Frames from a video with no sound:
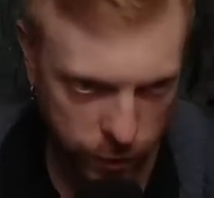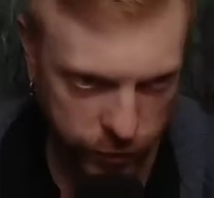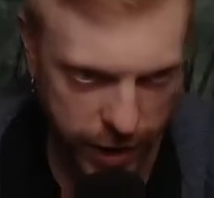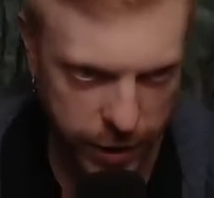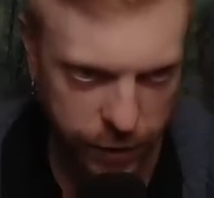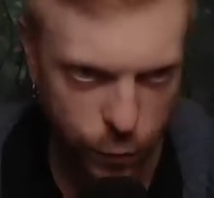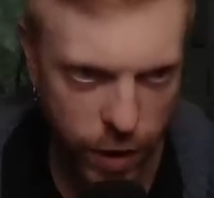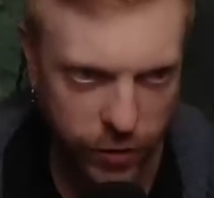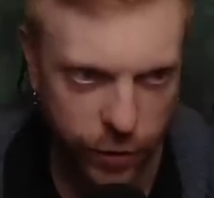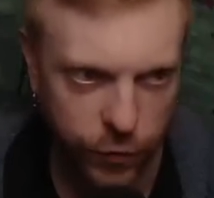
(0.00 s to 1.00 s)
once again, you have to
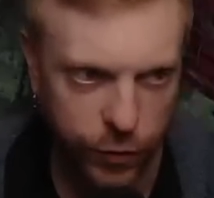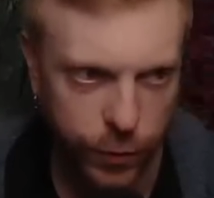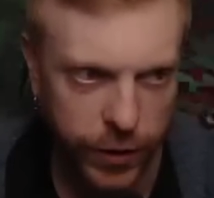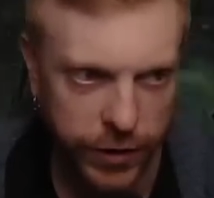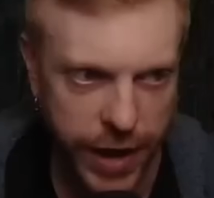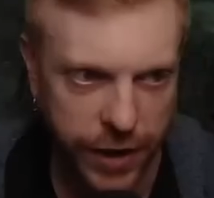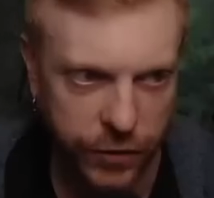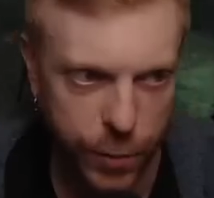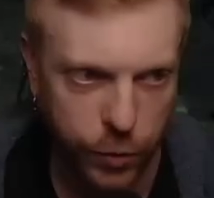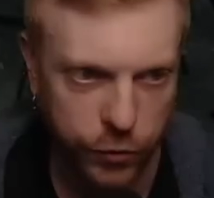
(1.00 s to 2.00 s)
watch out for something like that because
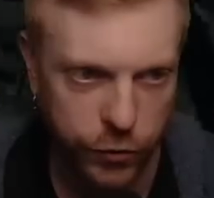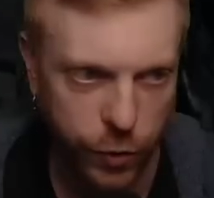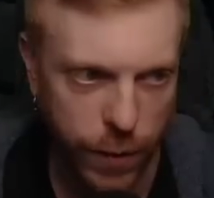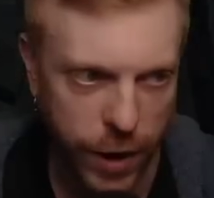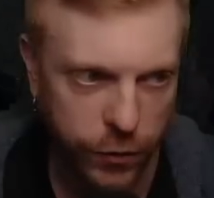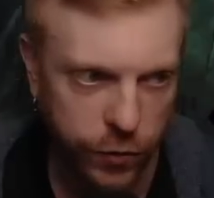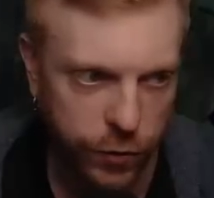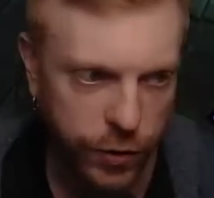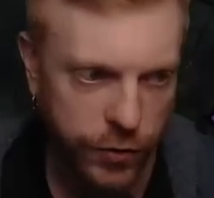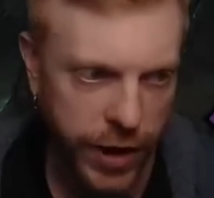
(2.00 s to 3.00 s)
that pushes you around. So
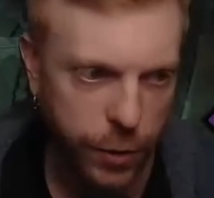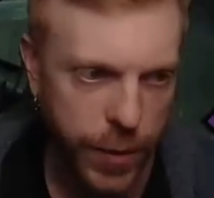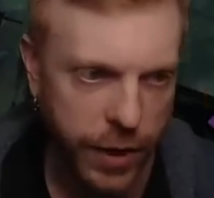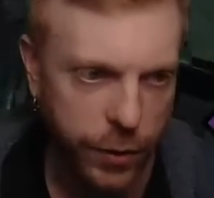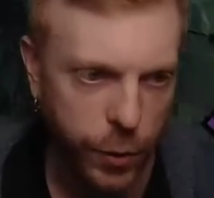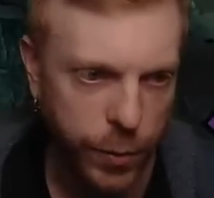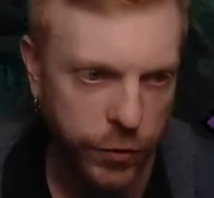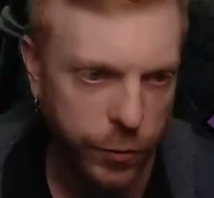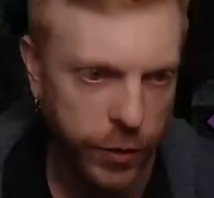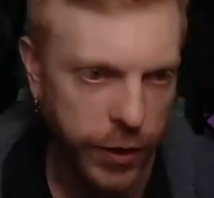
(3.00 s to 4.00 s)
if the tighter pathing would be
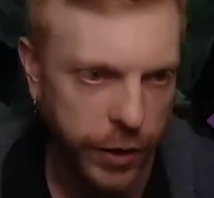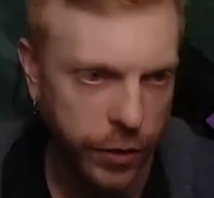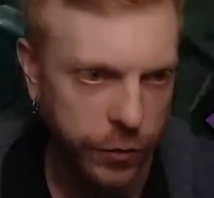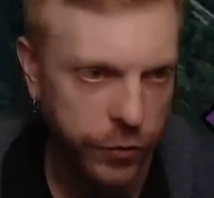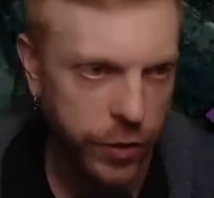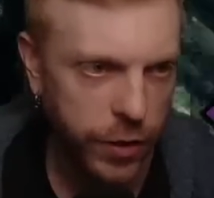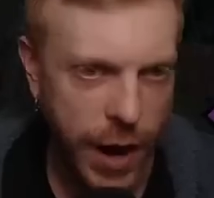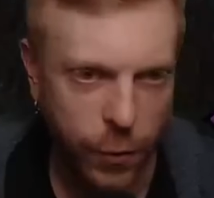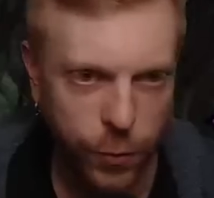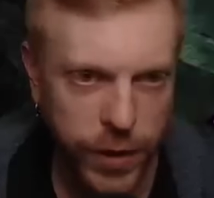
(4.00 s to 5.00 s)
something like this,
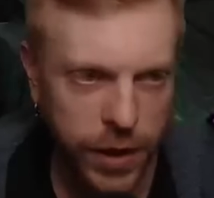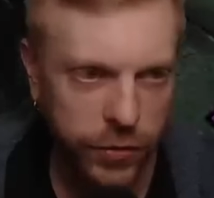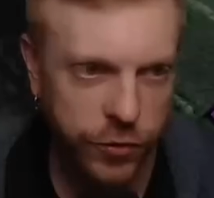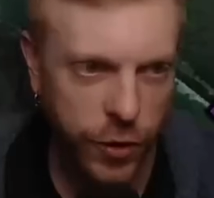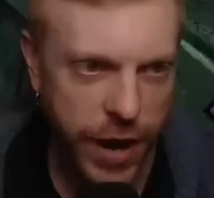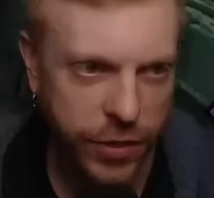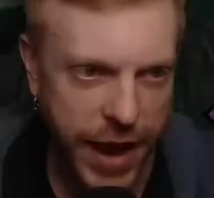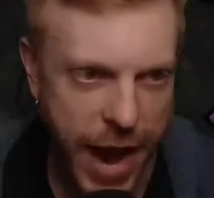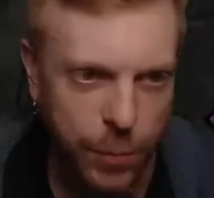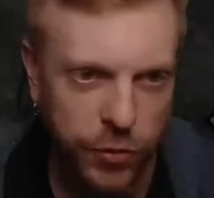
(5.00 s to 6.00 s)
that would be still not
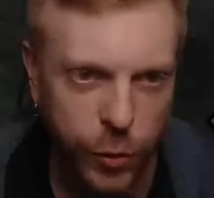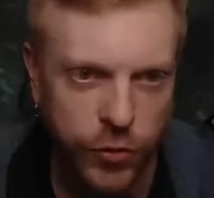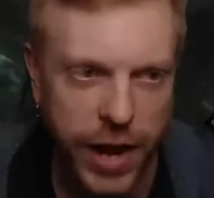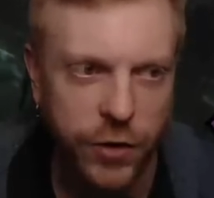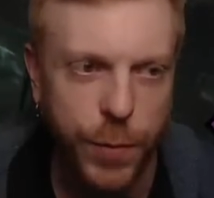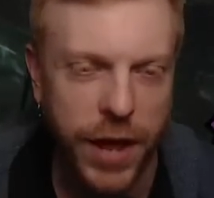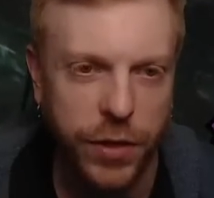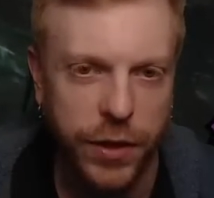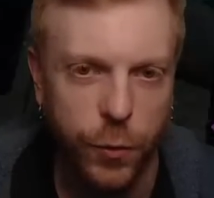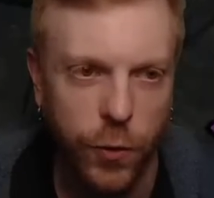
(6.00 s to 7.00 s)
the absolute tightest
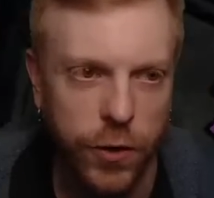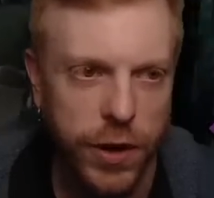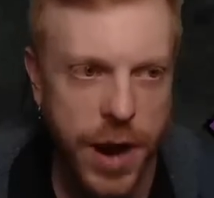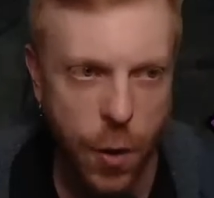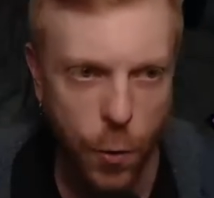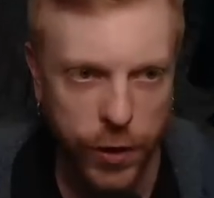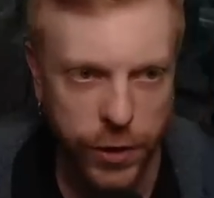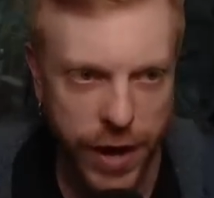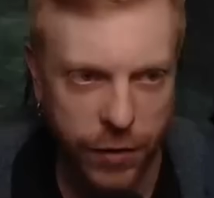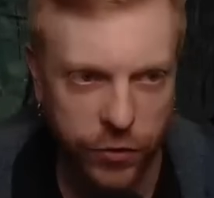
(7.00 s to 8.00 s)
pathing in the world. But not only
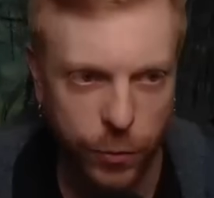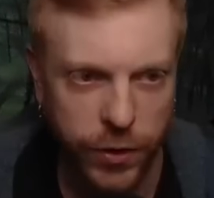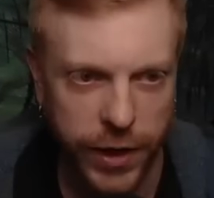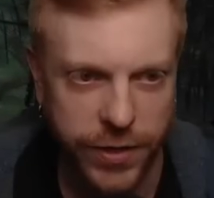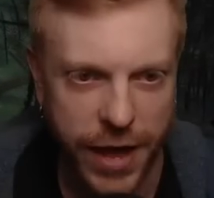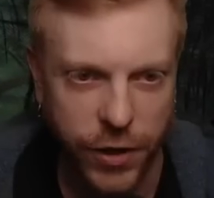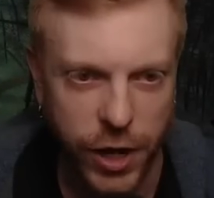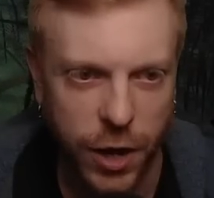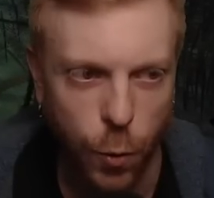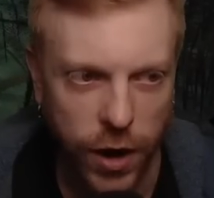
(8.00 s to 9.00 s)
do you have something like that that you
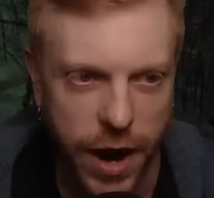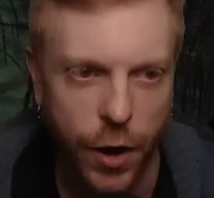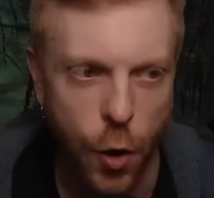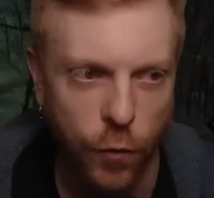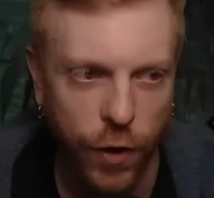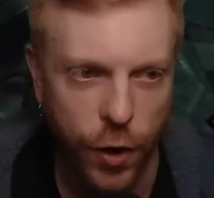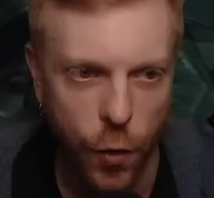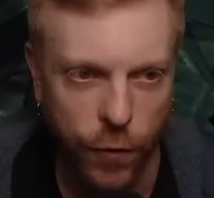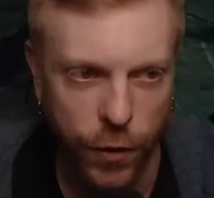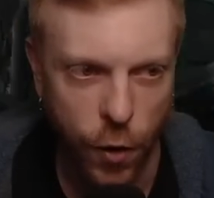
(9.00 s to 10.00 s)
can work on over and
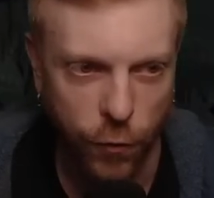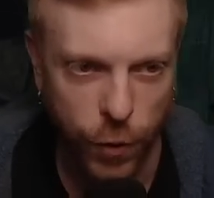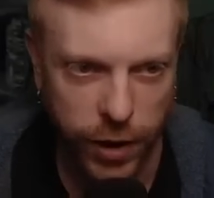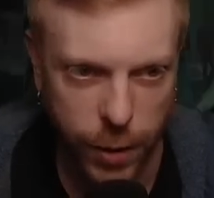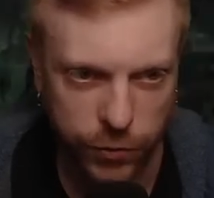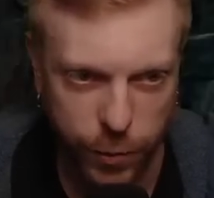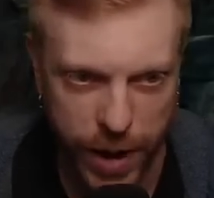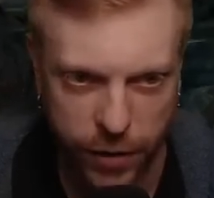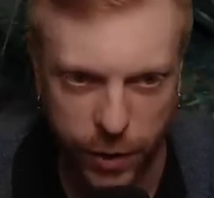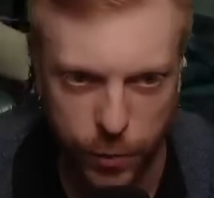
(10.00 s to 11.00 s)
over and over when it comes to
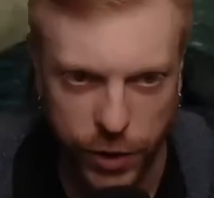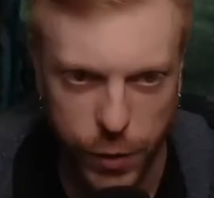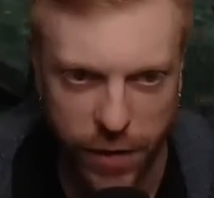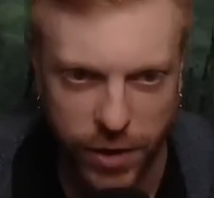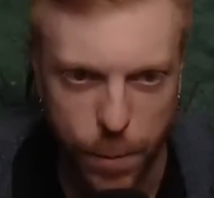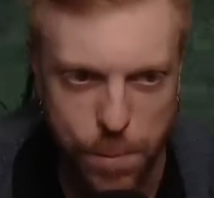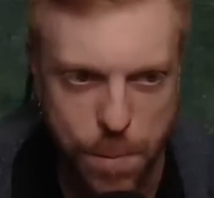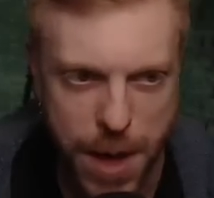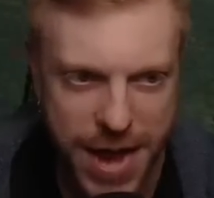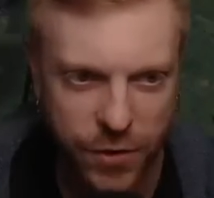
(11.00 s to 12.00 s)
pathing, but then you have an
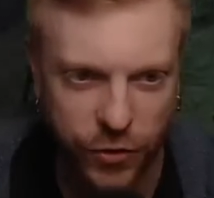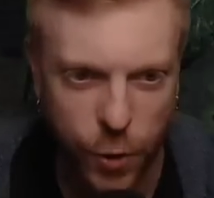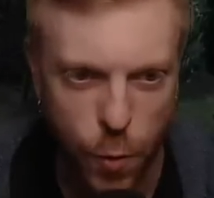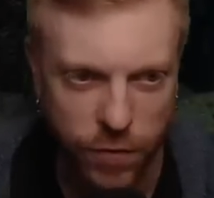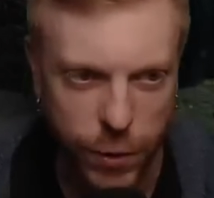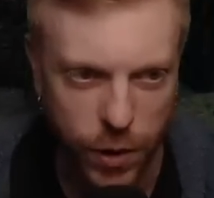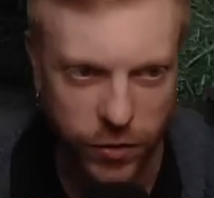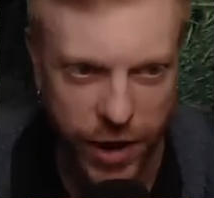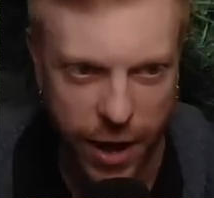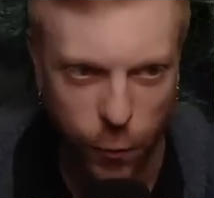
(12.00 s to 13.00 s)
amazing
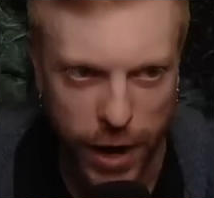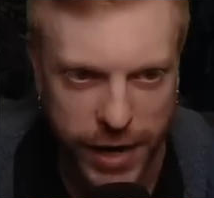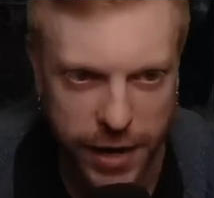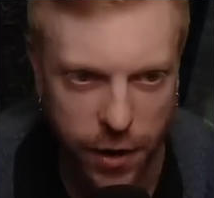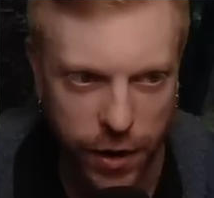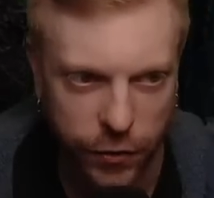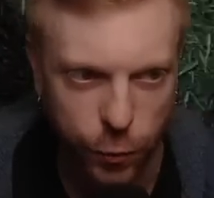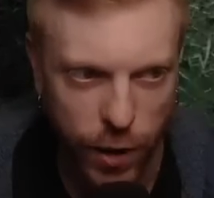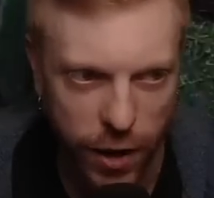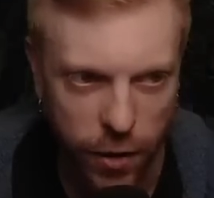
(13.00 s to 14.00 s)
1v1 tile right here as
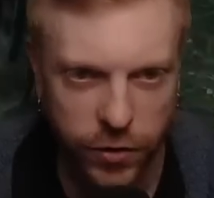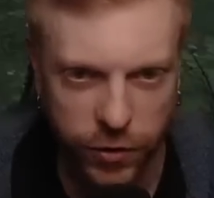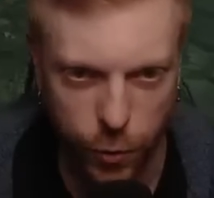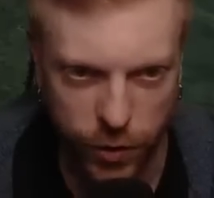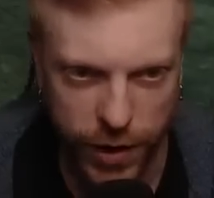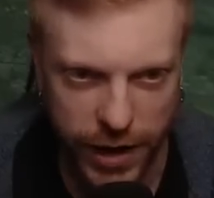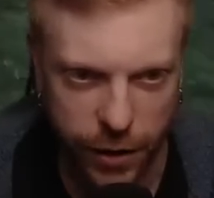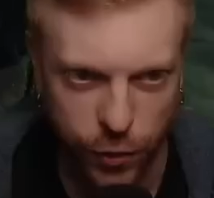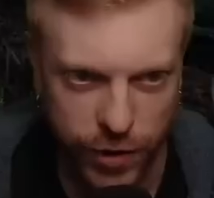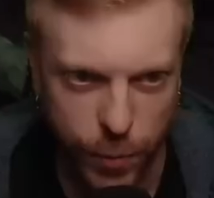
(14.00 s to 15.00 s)
well to deal with any
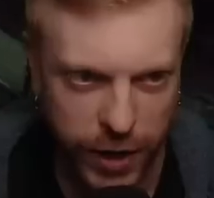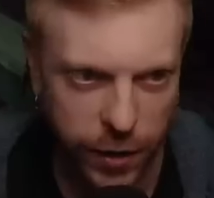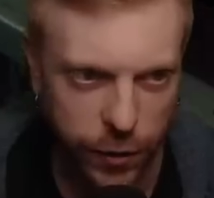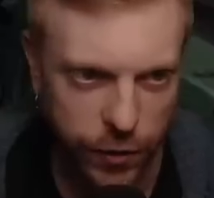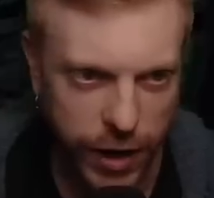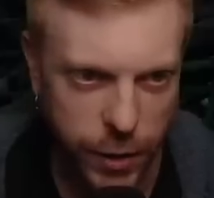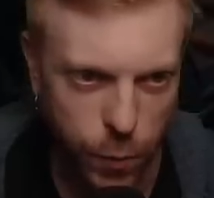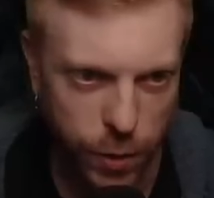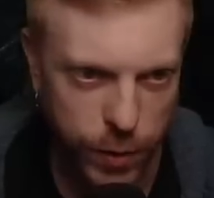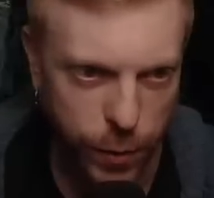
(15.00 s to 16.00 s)
other type of killer that you
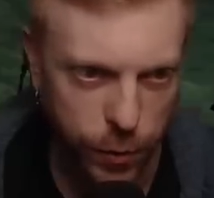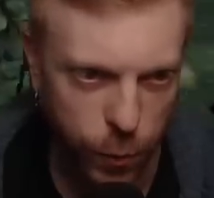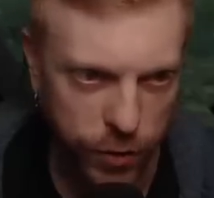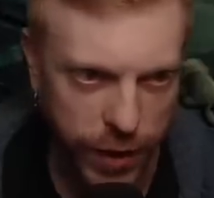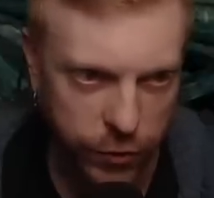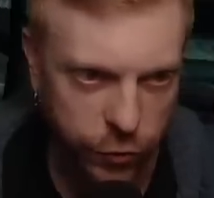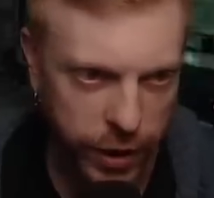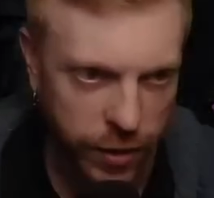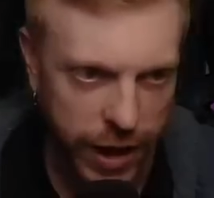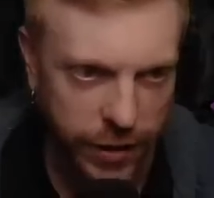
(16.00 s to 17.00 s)
wouldn't be able to run that
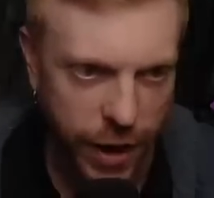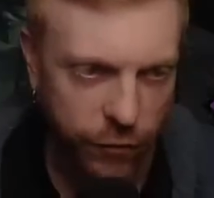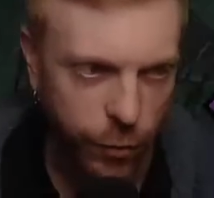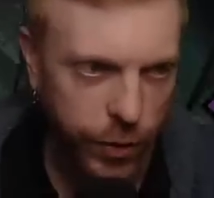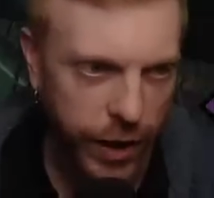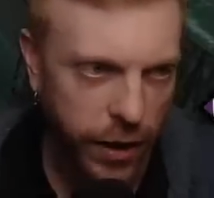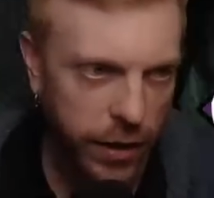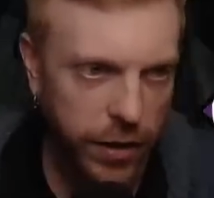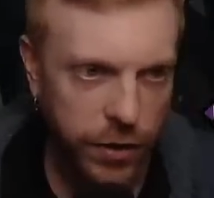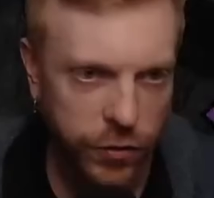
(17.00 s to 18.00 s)
straight line down from there
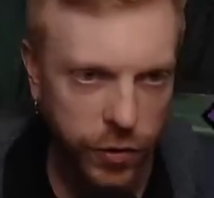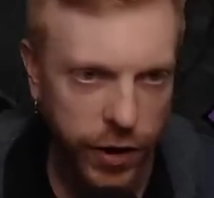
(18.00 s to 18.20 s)
to